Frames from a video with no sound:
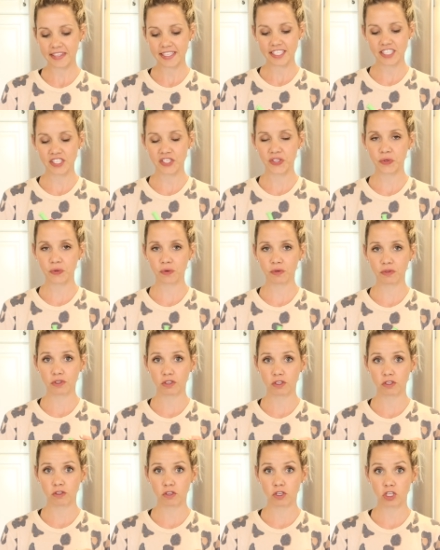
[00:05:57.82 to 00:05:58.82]
this cute
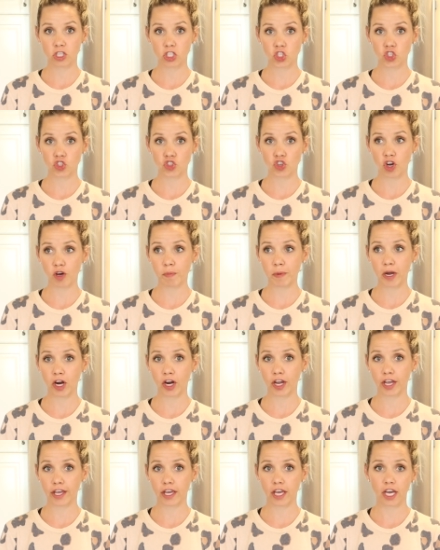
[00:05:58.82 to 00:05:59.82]
little
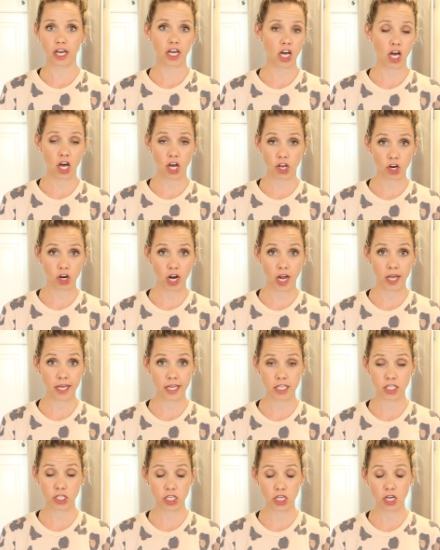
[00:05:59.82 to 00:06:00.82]
strawberry cutter, I
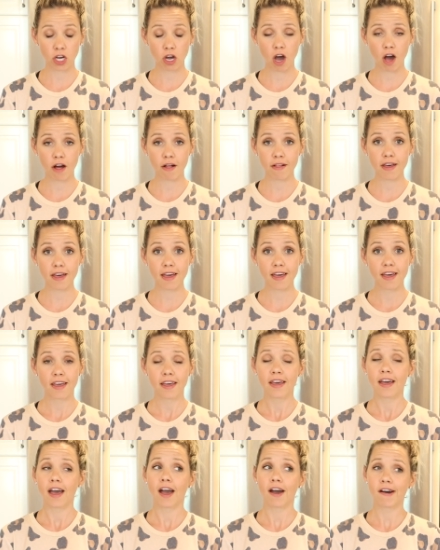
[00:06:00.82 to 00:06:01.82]
guess you can call it.
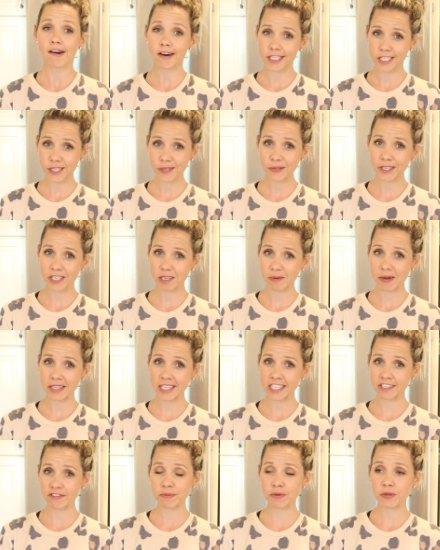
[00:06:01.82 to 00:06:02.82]
Also learned
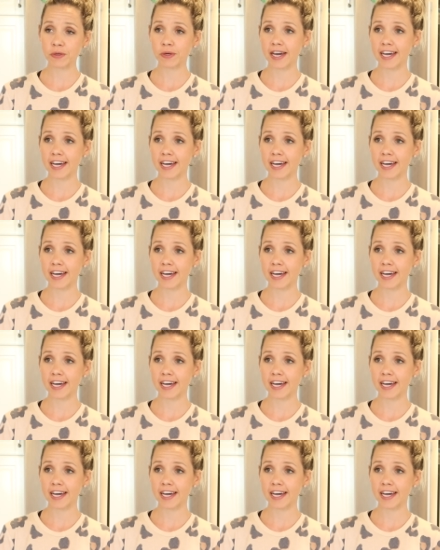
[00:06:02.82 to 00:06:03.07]
about this from you